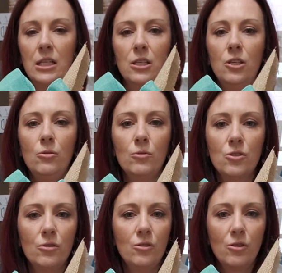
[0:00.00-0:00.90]
cute,
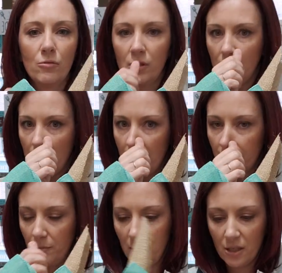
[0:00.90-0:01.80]
so you don't really have
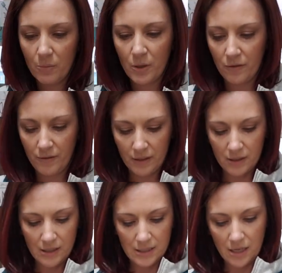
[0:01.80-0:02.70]
to make it perfect.
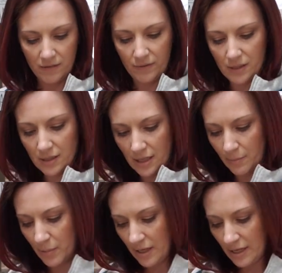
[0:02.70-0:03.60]
It's obviously a
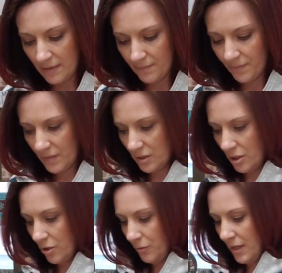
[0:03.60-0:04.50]
bunny.
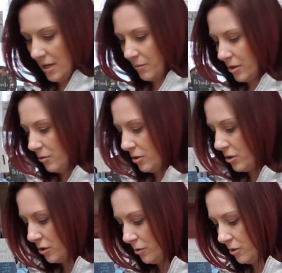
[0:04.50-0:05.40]
So now we're going to
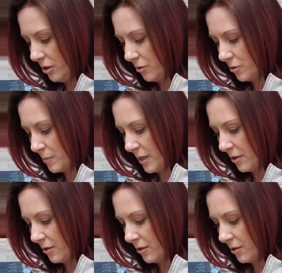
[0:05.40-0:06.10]
glue the nose back